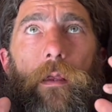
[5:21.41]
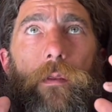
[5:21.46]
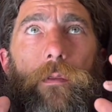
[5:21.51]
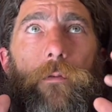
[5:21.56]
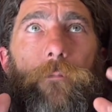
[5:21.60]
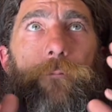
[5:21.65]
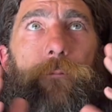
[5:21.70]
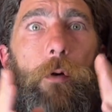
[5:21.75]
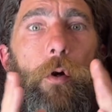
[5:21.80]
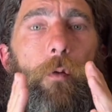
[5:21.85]

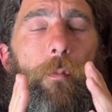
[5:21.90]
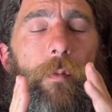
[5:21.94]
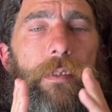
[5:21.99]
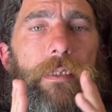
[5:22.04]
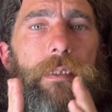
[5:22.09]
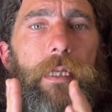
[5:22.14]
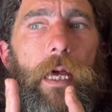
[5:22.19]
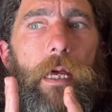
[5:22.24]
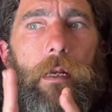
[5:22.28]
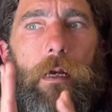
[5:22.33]
the foam is
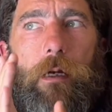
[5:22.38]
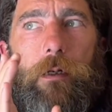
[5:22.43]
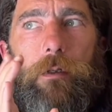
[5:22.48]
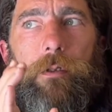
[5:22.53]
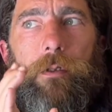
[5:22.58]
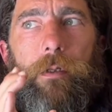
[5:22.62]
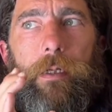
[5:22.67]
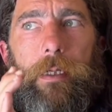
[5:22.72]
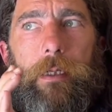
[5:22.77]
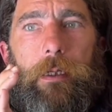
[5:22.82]
not
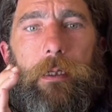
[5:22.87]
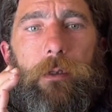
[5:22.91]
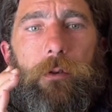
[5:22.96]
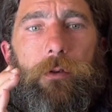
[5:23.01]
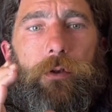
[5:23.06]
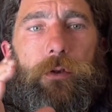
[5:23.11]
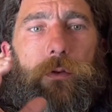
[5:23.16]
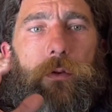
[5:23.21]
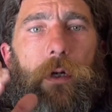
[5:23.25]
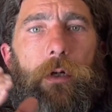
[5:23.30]
under any
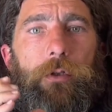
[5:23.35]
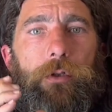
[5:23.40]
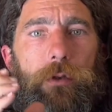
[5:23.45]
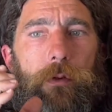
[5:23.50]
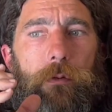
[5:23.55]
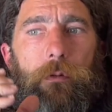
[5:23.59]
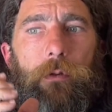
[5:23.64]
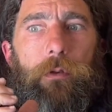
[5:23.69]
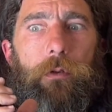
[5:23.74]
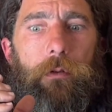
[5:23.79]

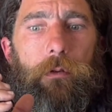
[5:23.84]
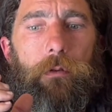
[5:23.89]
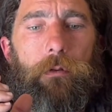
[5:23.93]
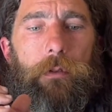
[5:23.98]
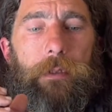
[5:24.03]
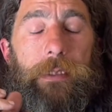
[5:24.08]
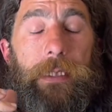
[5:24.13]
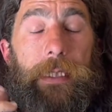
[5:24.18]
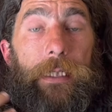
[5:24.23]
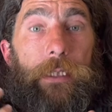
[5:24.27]
structural
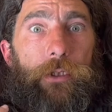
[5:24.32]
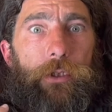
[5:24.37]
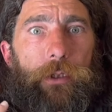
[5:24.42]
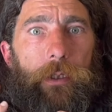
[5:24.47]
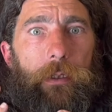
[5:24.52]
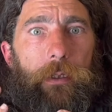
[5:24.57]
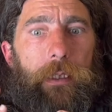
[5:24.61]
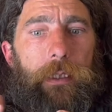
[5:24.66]
tension.